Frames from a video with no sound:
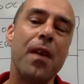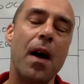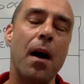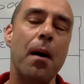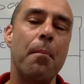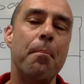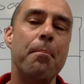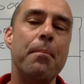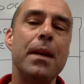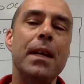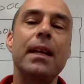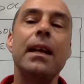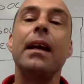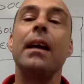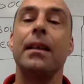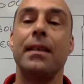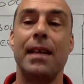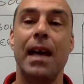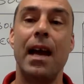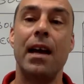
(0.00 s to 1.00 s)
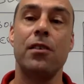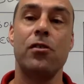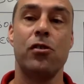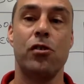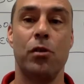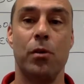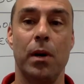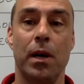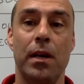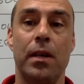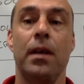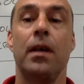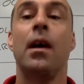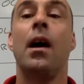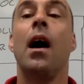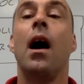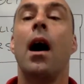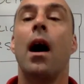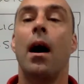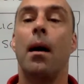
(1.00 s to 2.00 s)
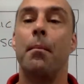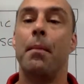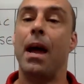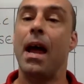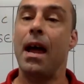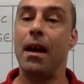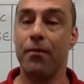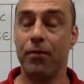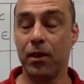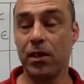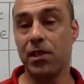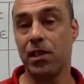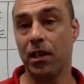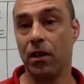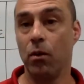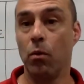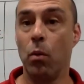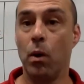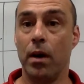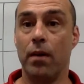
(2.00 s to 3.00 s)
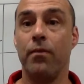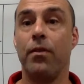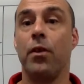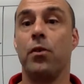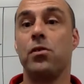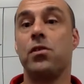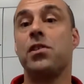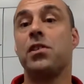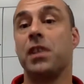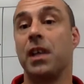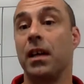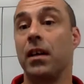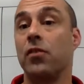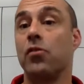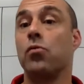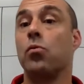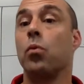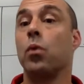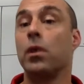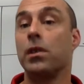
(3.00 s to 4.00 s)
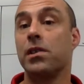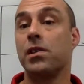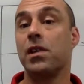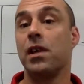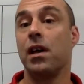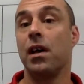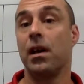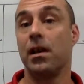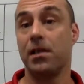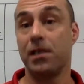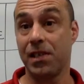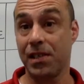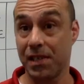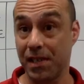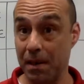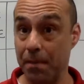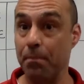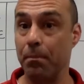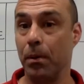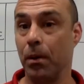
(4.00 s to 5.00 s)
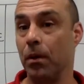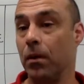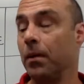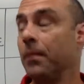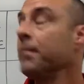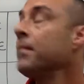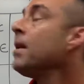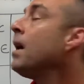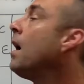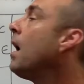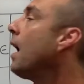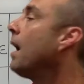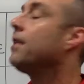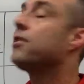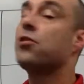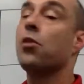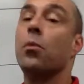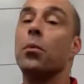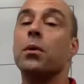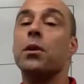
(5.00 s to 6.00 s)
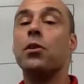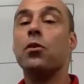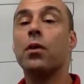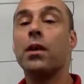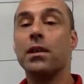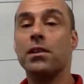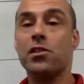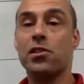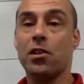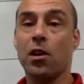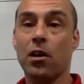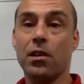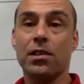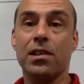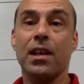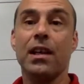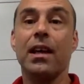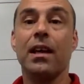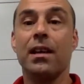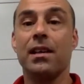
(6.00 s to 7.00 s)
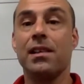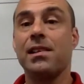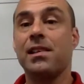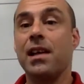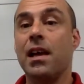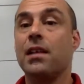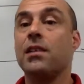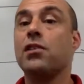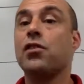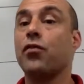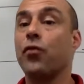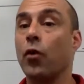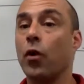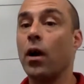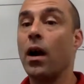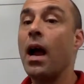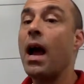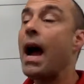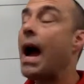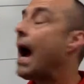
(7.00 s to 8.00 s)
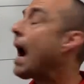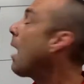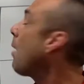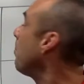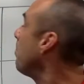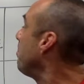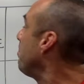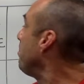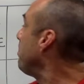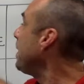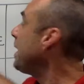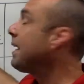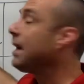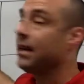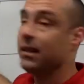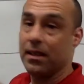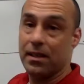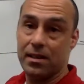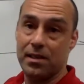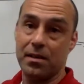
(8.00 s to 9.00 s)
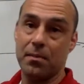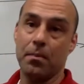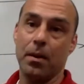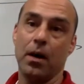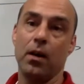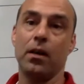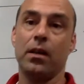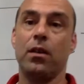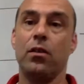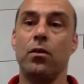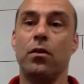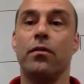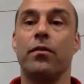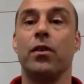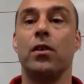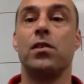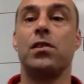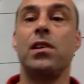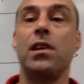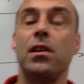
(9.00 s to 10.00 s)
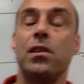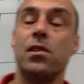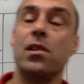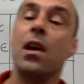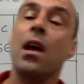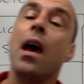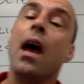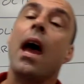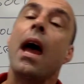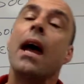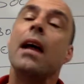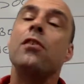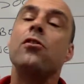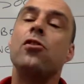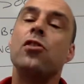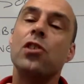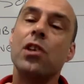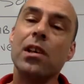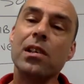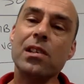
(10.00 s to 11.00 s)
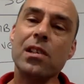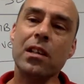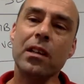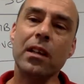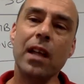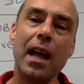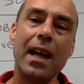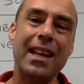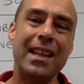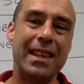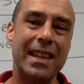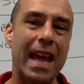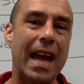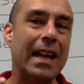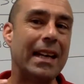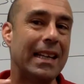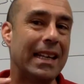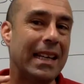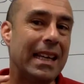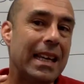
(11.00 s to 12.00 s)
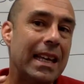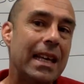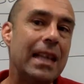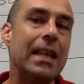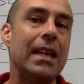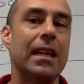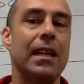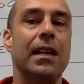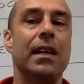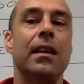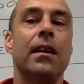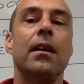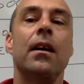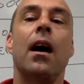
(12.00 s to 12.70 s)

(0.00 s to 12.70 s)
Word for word: a meaning attached to it. Um, every single one of those things was a symbol. And so you can start to get a sense for how big the symbolic universe is. And just like that key,